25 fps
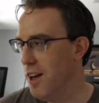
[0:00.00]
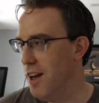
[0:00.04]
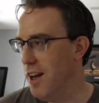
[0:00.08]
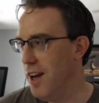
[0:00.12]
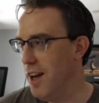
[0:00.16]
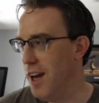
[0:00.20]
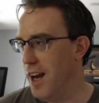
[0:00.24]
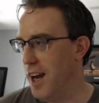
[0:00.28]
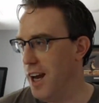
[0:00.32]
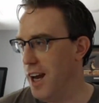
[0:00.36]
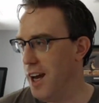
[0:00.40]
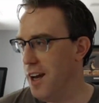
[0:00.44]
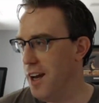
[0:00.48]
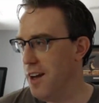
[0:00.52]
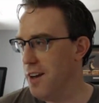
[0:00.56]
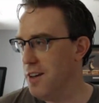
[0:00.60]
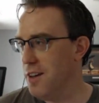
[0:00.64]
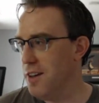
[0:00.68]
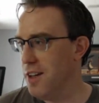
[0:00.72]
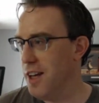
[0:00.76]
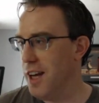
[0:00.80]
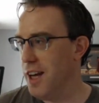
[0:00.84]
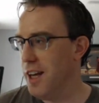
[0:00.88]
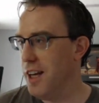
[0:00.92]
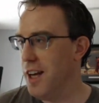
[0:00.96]
And
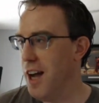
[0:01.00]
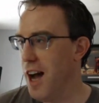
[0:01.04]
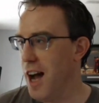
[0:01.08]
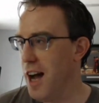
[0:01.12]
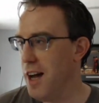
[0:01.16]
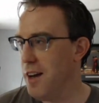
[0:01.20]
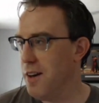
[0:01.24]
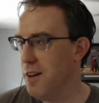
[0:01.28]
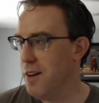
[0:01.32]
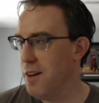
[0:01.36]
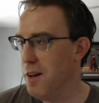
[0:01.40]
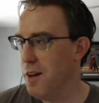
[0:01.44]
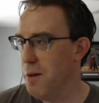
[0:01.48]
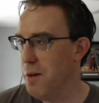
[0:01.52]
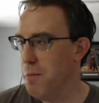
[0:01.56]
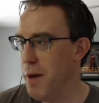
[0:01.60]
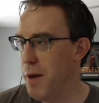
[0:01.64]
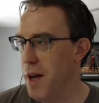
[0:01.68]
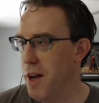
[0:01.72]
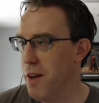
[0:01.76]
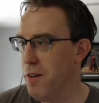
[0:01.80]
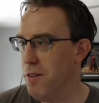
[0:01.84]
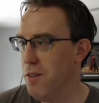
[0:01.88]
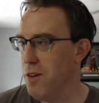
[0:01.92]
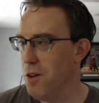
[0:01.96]
they got
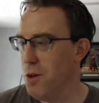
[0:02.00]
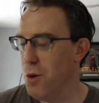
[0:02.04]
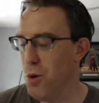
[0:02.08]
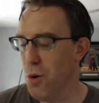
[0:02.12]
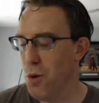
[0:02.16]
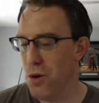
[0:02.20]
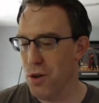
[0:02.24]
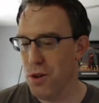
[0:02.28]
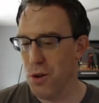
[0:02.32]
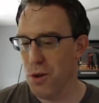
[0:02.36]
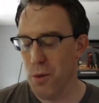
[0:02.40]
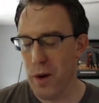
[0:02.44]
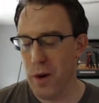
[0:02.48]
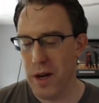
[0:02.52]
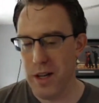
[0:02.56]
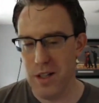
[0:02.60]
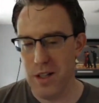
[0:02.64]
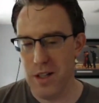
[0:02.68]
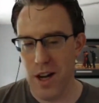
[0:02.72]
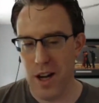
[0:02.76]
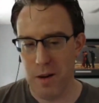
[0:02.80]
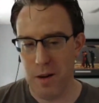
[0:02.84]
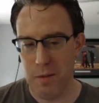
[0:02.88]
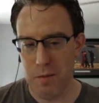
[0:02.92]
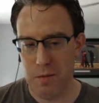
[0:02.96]
about a quarter of the way
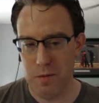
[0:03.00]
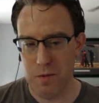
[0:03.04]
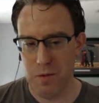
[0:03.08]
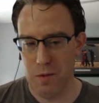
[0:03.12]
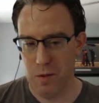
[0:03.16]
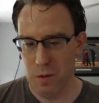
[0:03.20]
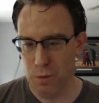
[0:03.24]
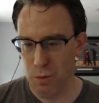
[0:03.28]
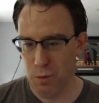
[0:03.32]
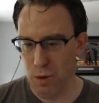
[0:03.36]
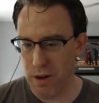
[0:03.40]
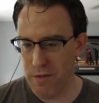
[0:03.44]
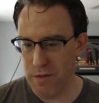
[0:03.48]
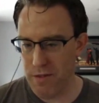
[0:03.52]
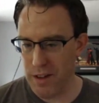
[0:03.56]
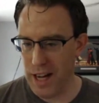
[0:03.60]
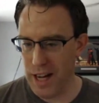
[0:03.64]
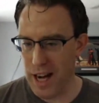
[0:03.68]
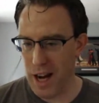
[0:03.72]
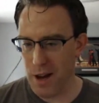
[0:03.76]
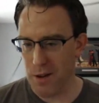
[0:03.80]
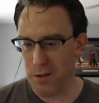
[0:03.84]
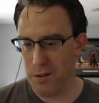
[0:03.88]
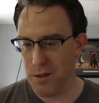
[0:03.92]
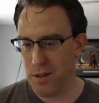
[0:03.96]
done roughing
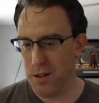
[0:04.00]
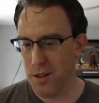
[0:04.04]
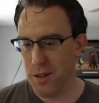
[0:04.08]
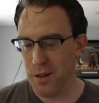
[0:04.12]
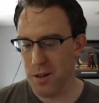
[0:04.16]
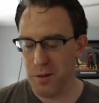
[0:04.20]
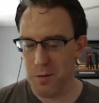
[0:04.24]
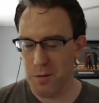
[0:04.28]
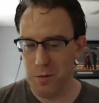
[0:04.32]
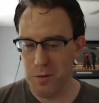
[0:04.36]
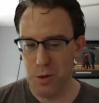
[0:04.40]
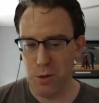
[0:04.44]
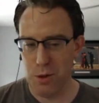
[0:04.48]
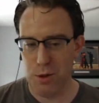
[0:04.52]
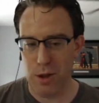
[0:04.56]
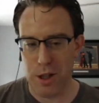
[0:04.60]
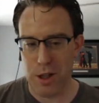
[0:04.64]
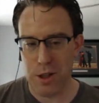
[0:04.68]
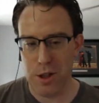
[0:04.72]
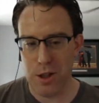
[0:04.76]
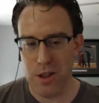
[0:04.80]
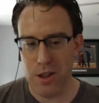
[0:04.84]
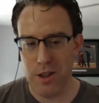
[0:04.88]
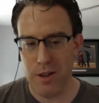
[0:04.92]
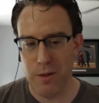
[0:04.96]
out the
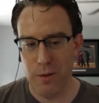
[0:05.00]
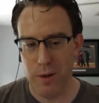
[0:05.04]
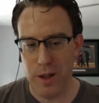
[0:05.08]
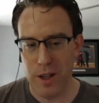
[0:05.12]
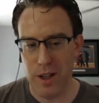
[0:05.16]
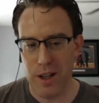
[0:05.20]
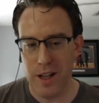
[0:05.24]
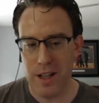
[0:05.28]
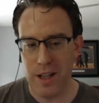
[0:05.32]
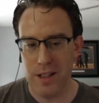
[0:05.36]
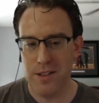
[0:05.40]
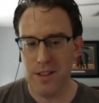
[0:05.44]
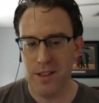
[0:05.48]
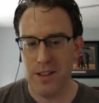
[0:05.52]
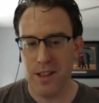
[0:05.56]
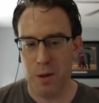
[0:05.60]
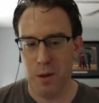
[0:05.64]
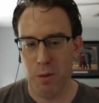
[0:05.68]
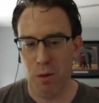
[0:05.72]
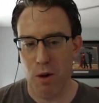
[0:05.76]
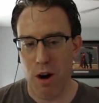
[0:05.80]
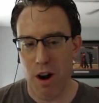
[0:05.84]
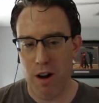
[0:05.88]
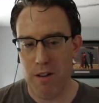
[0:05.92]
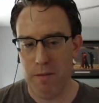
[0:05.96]
structure and realized that they
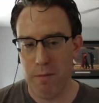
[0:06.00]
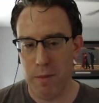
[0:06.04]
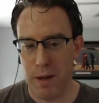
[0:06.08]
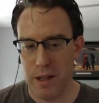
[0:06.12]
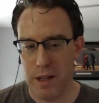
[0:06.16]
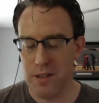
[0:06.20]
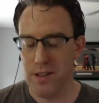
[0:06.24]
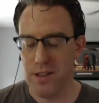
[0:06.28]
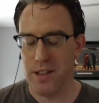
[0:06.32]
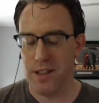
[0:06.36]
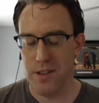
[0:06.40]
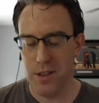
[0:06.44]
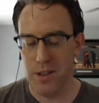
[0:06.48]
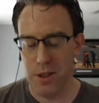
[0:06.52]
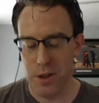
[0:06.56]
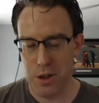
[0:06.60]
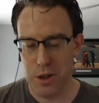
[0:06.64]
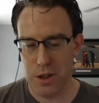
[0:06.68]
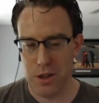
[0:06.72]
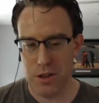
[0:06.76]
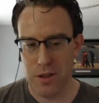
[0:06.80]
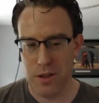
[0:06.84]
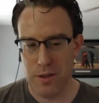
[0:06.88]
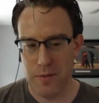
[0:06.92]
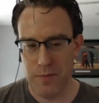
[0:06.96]
were off by 6
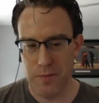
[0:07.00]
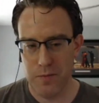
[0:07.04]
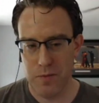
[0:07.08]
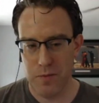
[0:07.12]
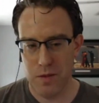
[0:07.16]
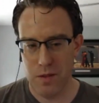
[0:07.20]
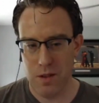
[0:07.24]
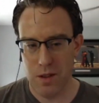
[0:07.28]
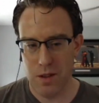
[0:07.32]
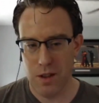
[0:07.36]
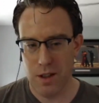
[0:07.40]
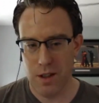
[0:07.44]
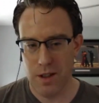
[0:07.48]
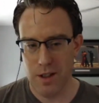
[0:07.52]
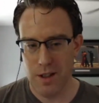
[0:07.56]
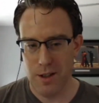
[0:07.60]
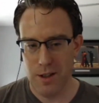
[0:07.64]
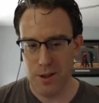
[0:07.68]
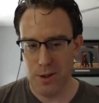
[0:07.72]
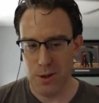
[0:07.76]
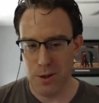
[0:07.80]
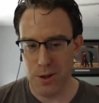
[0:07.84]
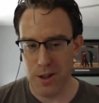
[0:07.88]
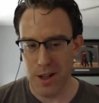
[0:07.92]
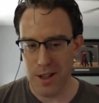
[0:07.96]
inches.
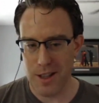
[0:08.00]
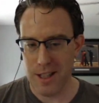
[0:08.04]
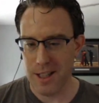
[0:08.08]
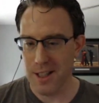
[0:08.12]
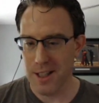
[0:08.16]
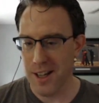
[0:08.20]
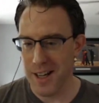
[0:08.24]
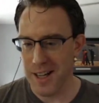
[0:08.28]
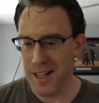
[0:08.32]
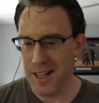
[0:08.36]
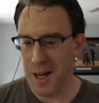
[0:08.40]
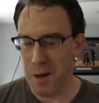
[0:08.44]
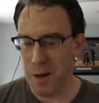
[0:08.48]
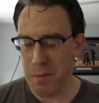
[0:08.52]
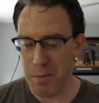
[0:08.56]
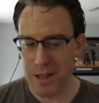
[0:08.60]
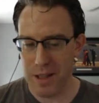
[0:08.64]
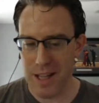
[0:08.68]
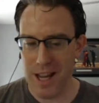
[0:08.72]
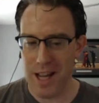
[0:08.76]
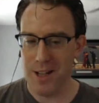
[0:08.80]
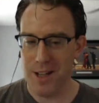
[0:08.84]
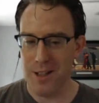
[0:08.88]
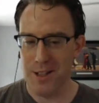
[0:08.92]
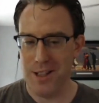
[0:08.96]
so nothing lined up, and they
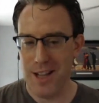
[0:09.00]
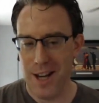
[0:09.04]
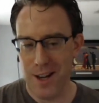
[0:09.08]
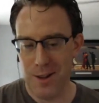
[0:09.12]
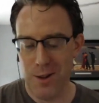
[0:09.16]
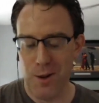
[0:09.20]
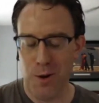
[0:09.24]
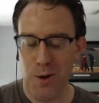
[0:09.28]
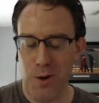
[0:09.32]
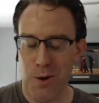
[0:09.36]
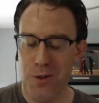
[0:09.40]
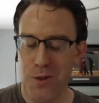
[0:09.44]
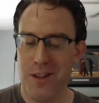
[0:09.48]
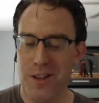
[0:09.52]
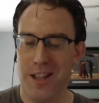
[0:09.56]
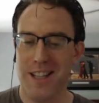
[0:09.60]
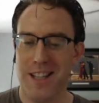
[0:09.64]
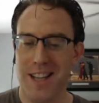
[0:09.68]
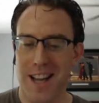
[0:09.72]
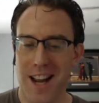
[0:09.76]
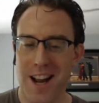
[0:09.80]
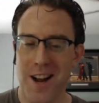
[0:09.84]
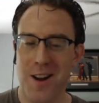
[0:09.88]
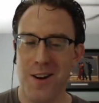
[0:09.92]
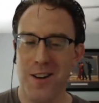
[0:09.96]
had to tear the whole thing
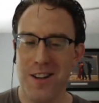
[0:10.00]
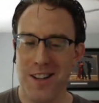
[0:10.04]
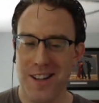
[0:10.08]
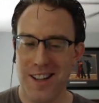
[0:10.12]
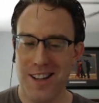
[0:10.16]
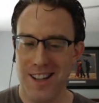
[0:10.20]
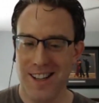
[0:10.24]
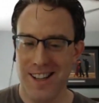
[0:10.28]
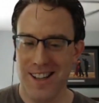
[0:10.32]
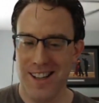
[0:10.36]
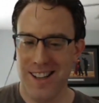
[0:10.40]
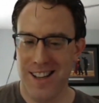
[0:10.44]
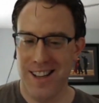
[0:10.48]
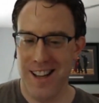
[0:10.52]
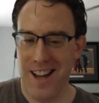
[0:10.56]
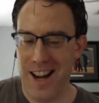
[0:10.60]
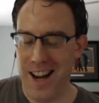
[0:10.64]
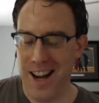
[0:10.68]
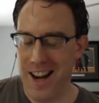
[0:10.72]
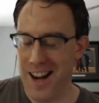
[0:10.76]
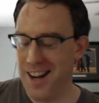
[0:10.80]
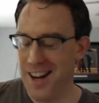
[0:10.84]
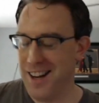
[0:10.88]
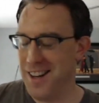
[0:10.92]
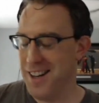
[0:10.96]
down
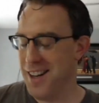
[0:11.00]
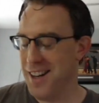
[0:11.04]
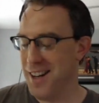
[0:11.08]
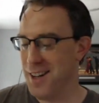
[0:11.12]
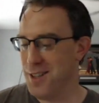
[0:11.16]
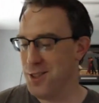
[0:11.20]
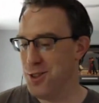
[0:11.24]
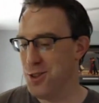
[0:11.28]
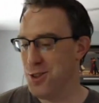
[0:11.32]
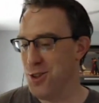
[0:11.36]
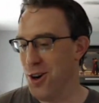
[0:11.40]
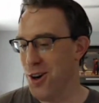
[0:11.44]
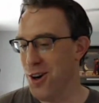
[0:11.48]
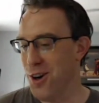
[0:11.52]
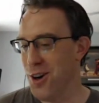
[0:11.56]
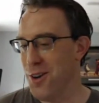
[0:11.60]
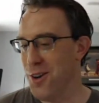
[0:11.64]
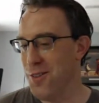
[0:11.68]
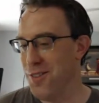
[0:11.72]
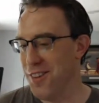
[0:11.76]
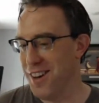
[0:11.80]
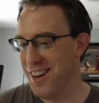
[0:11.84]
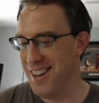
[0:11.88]
and start over.